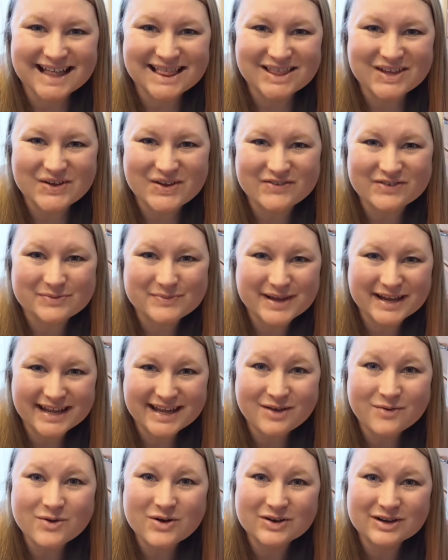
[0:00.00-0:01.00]
Hello
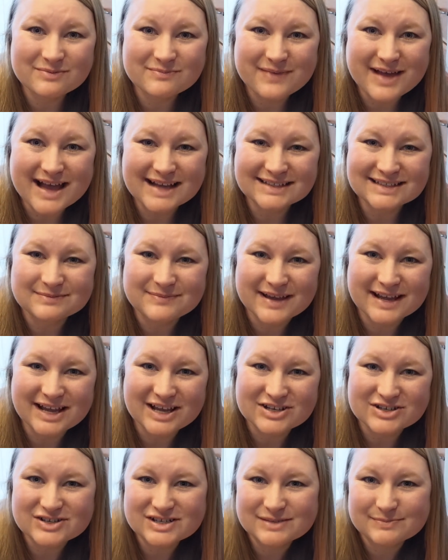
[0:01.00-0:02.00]
everybody and welcome back to my
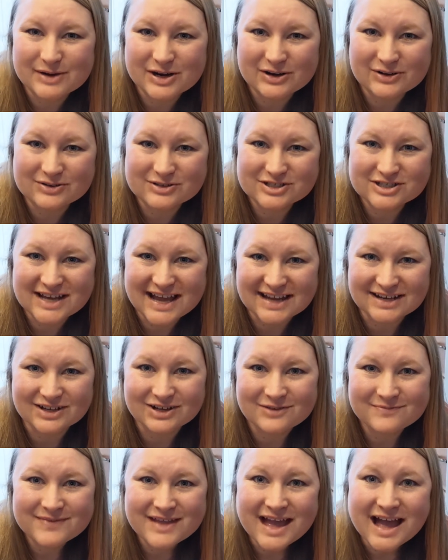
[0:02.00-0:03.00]
Country Sparkles
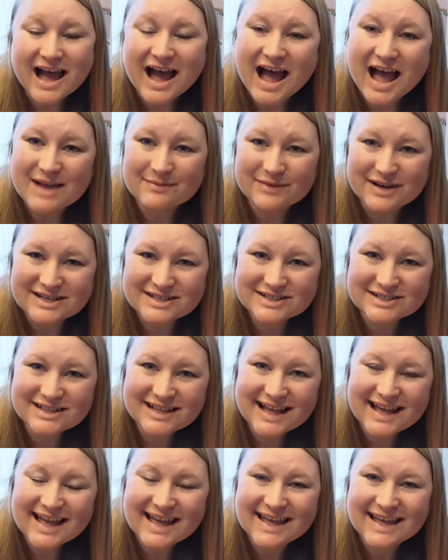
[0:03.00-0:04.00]
channel. I'm
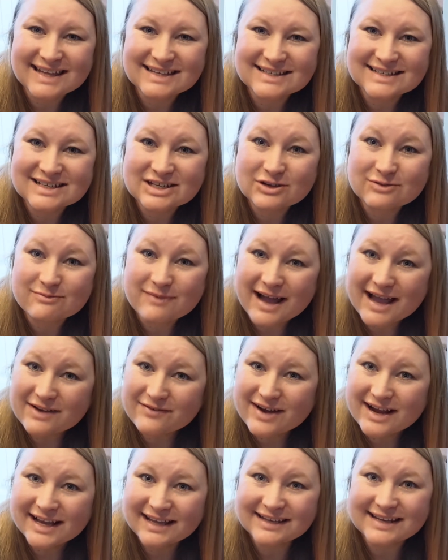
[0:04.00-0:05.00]
Rachel and you
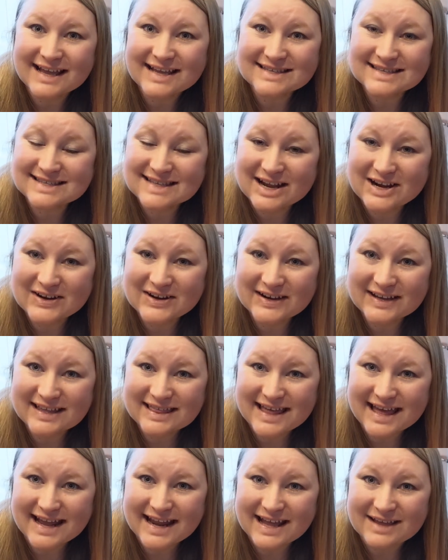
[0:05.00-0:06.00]
might recognize this
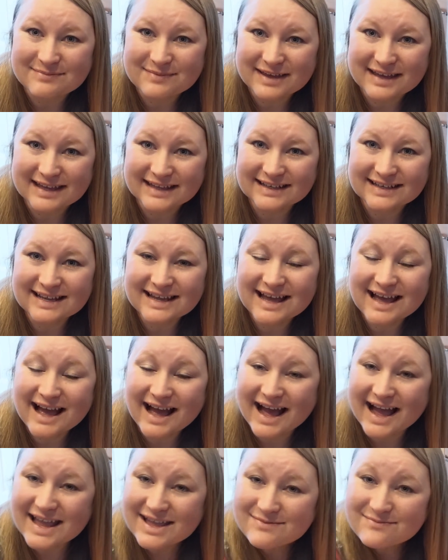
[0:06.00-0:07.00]
area that I'm in.
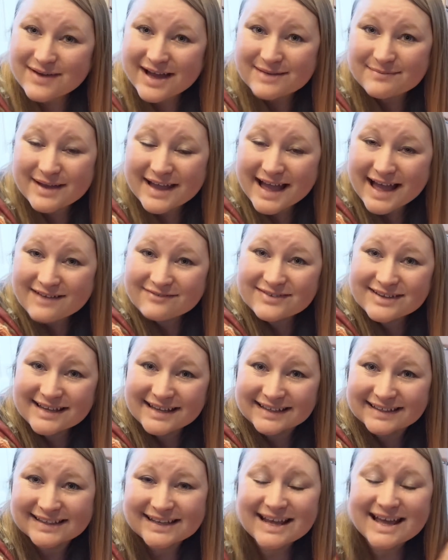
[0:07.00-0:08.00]
I am by my
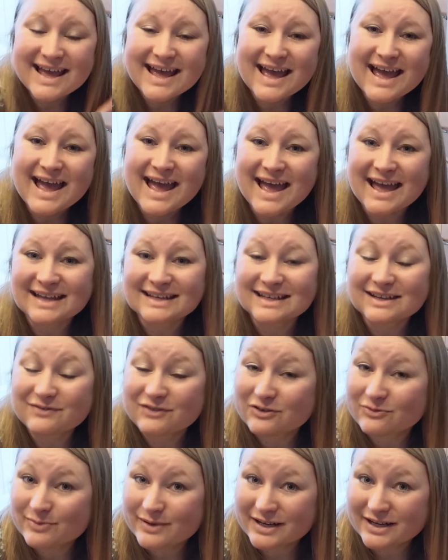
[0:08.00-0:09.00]
oven, and
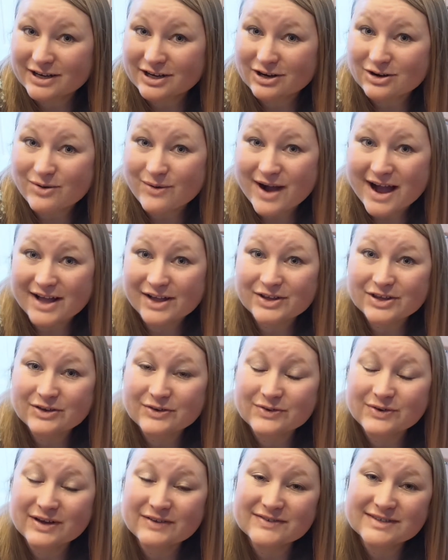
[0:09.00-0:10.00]
if you've been here a while
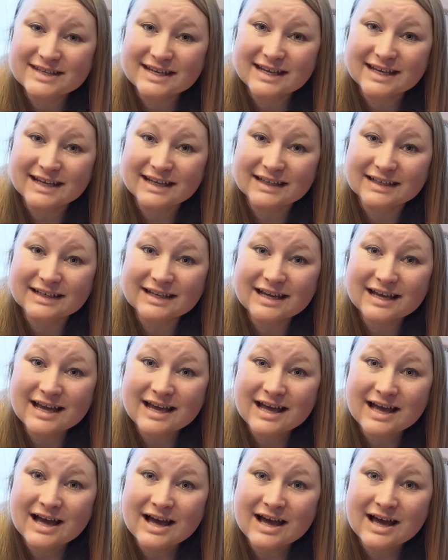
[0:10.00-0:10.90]
you have seen